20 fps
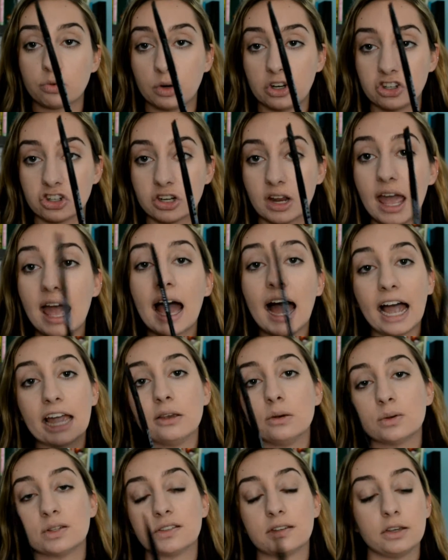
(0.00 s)
which I
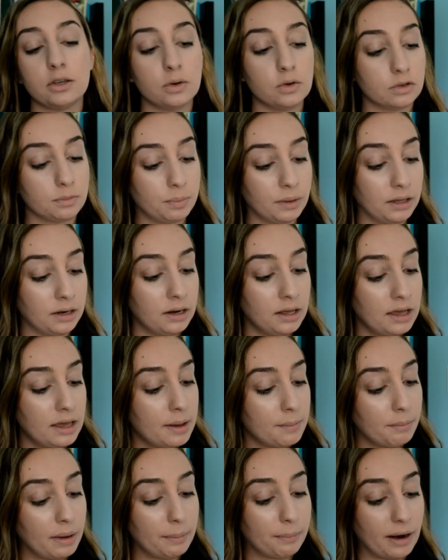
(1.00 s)
used to use, but
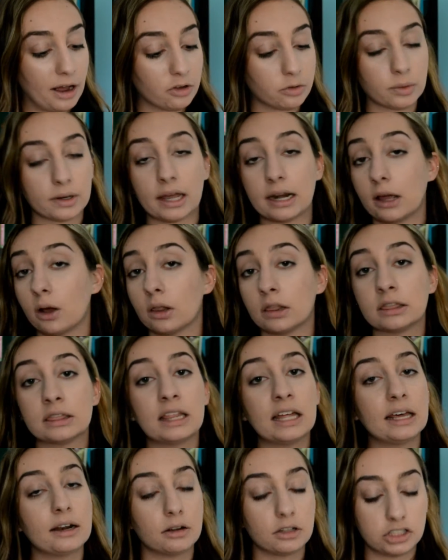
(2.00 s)
my brows were getting a
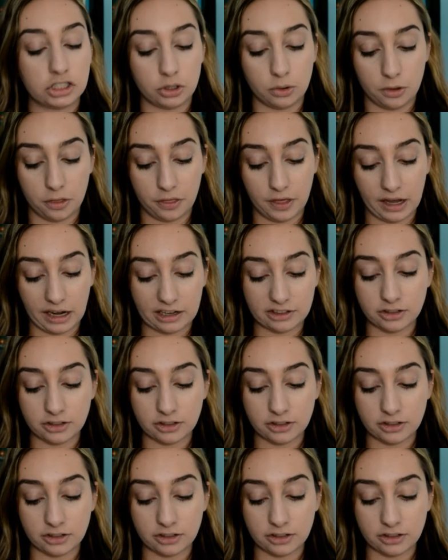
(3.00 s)
little too thick.